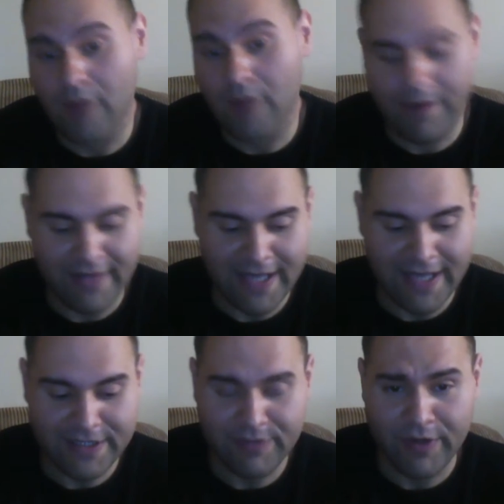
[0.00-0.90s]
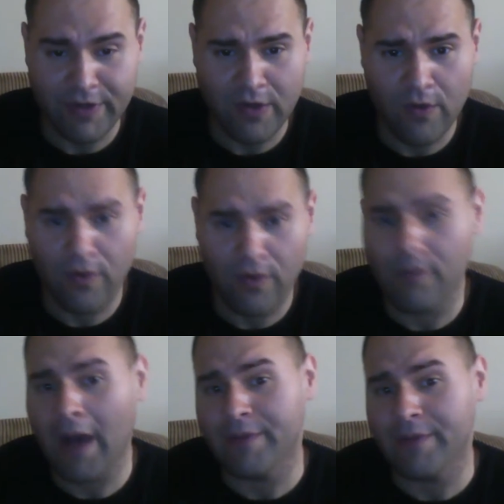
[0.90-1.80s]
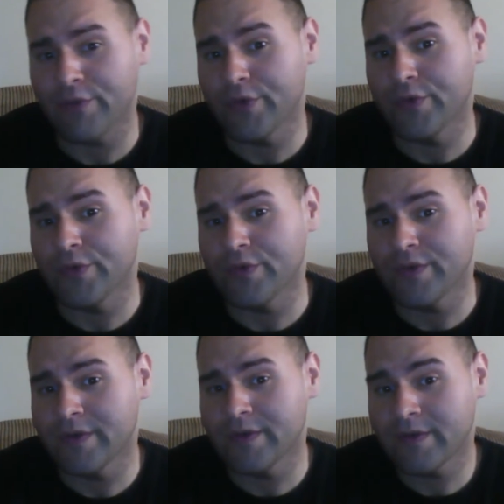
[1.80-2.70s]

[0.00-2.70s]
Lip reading: Bobby Lashley's pretty cool. Bobby Roode.